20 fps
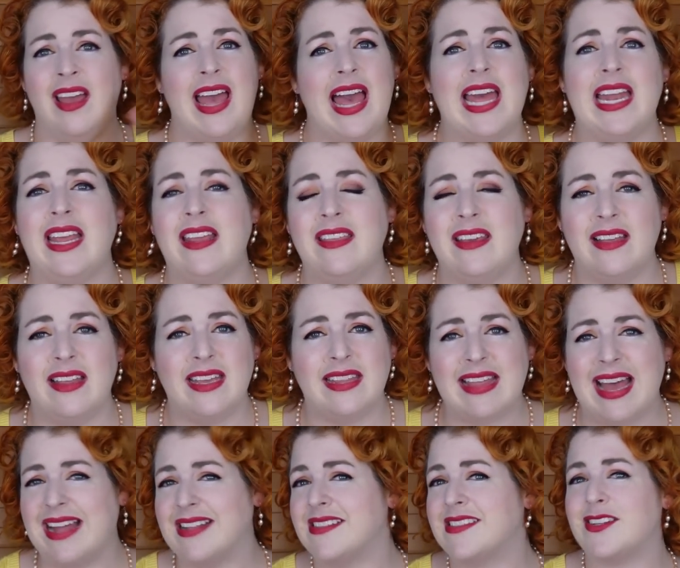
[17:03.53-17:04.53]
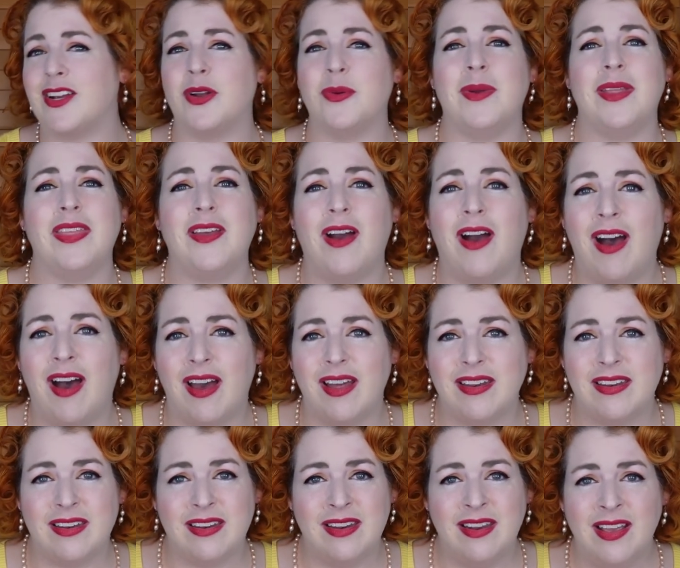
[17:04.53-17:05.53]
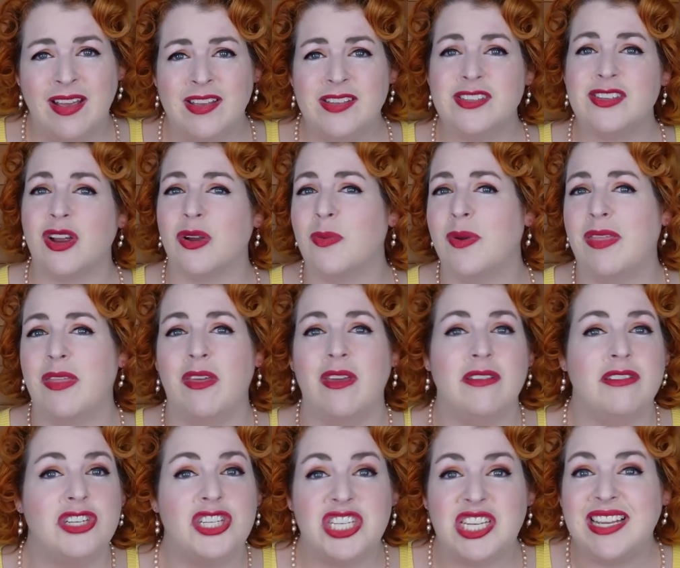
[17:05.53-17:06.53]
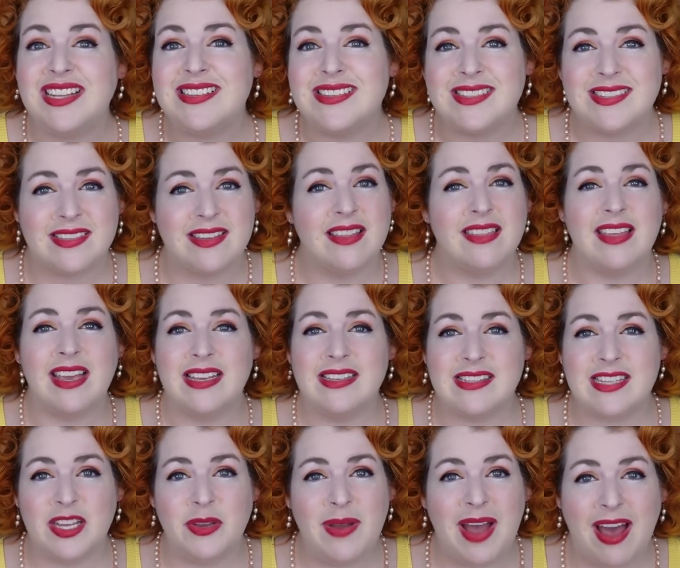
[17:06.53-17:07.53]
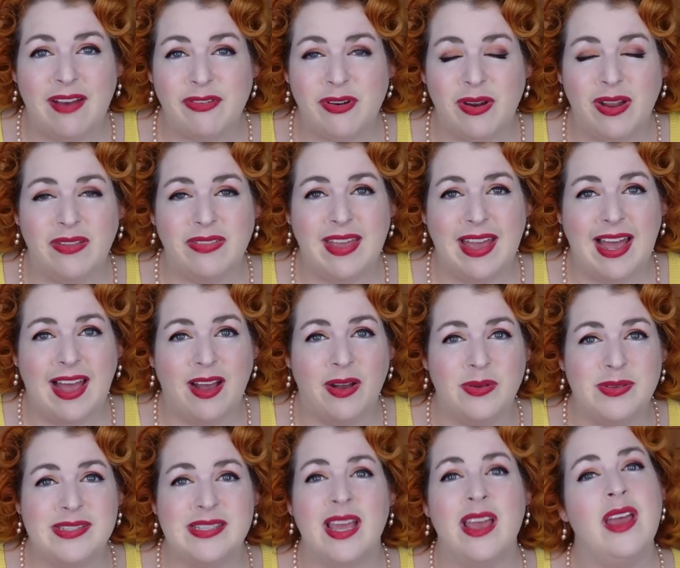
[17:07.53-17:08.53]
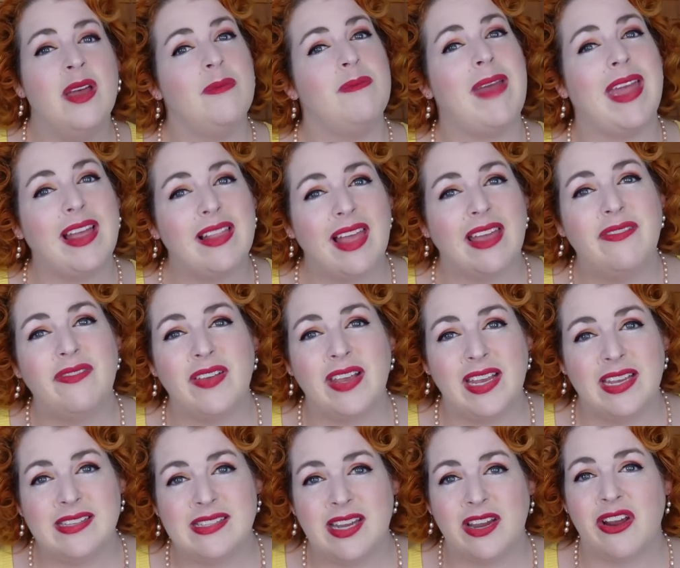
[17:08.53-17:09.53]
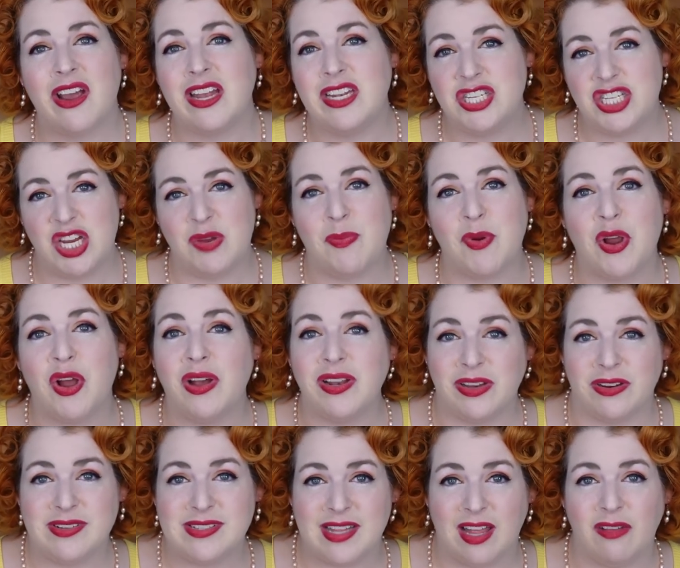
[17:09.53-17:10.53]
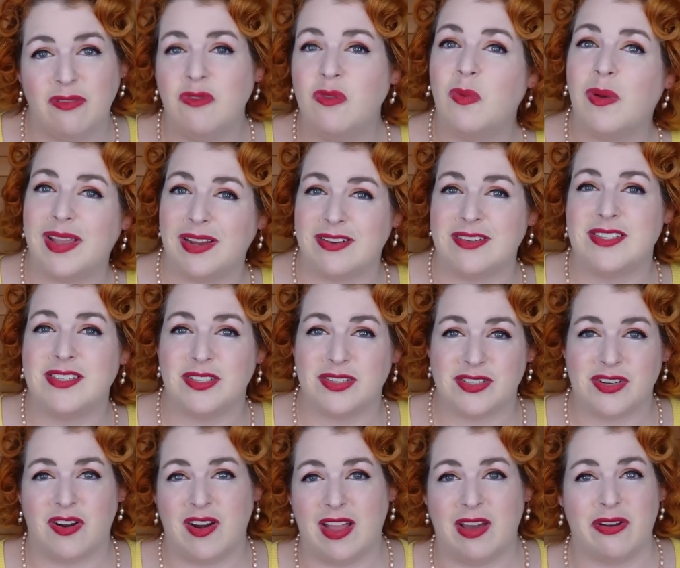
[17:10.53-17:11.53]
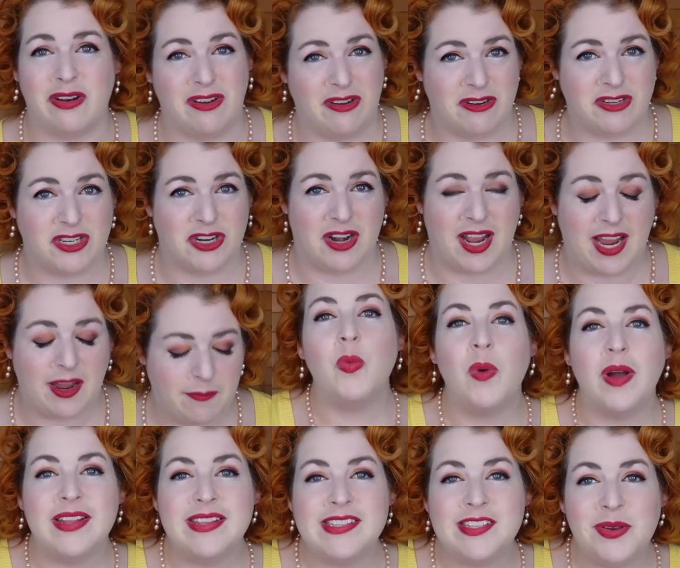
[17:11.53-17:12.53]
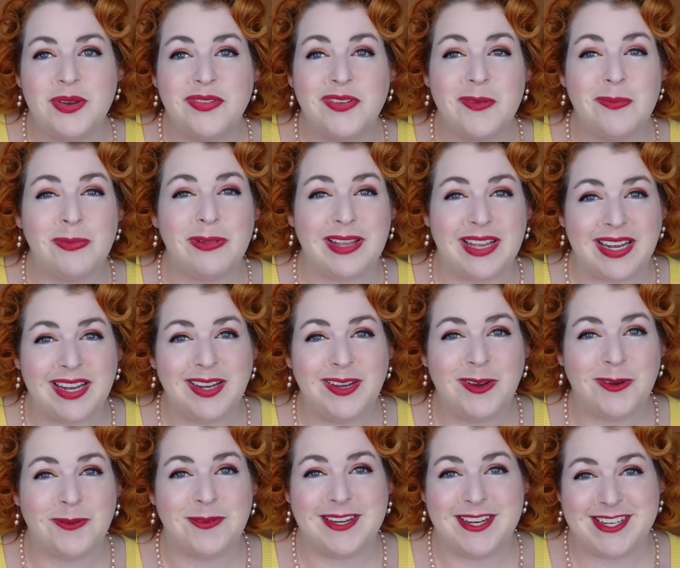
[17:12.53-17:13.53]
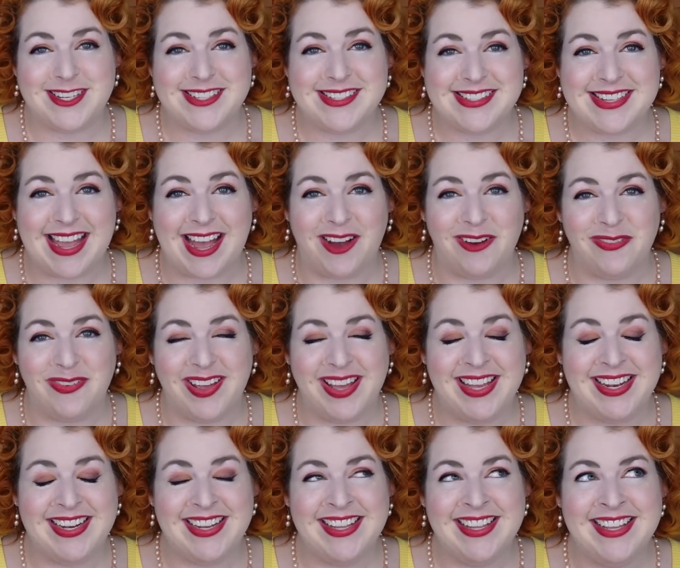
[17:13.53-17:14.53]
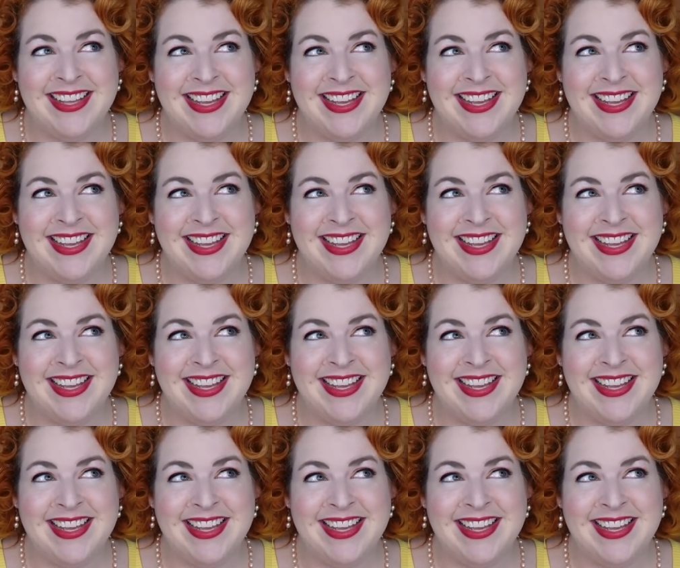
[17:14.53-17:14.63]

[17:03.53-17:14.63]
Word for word: anything like that. Start with cotton, start with sheets, things that you have around the house. Make life easier and cheaper on yourself while you're still starting out on your journey. Once you have completed your Regency outfit,